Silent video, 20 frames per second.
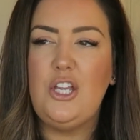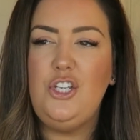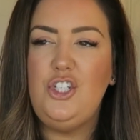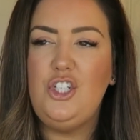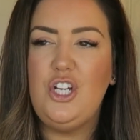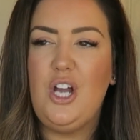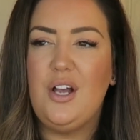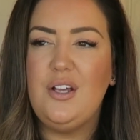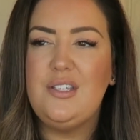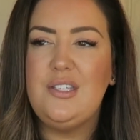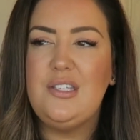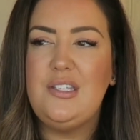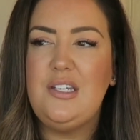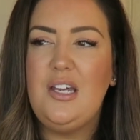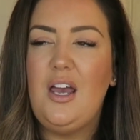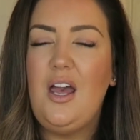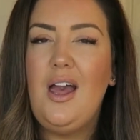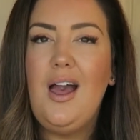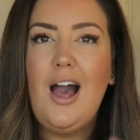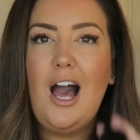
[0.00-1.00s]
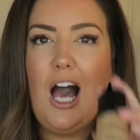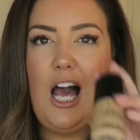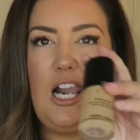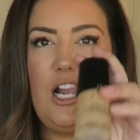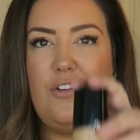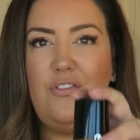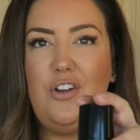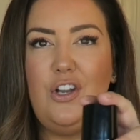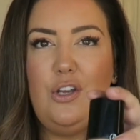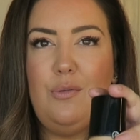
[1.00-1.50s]
I
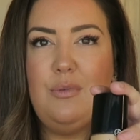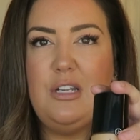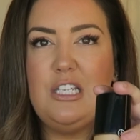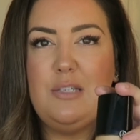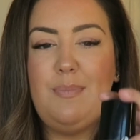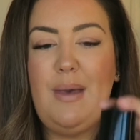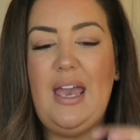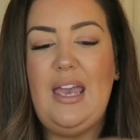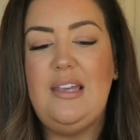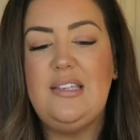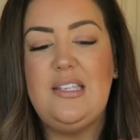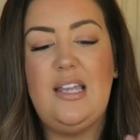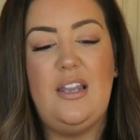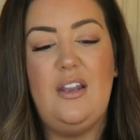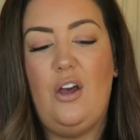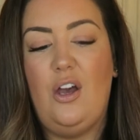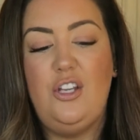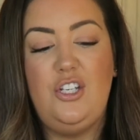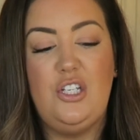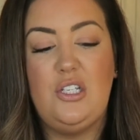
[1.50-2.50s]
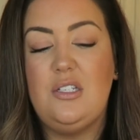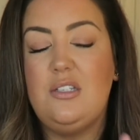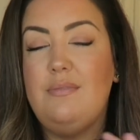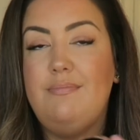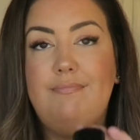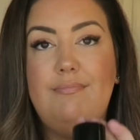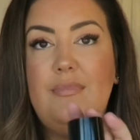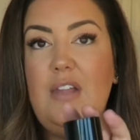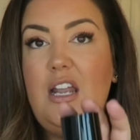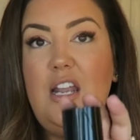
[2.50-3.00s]
love a luminous base, and I
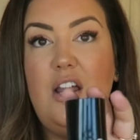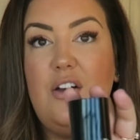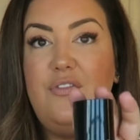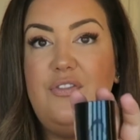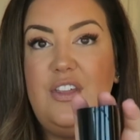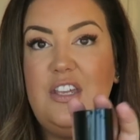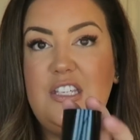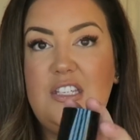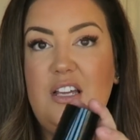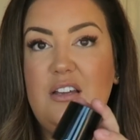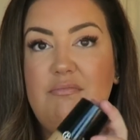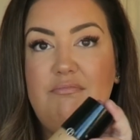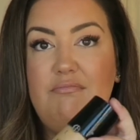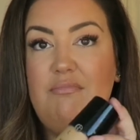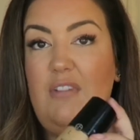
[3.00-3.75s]
love this